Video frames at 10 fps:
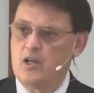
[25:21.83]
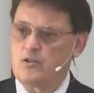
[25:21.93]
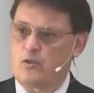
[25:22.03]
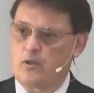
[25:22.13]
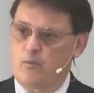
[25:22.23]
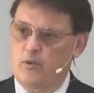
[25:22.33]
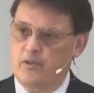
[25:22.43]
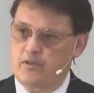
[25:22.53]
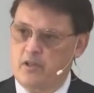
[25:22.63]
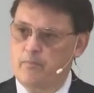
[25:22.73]
so that when
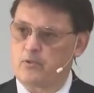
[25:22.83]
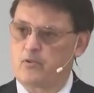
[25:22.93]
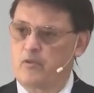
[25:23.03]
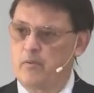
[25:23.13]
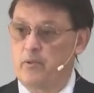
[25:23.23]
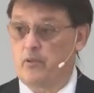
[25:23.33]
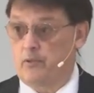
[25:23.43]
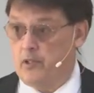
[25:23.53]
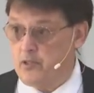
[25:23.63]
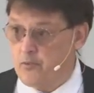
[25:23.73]
the temple's
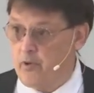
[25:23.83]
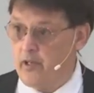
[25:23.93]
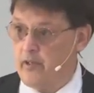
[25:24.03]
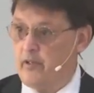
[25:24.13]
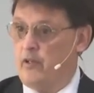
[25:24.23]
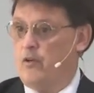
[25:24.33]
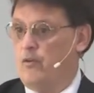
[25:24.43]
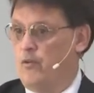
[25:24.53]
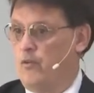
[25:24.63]
rebuilt, it's ready to go.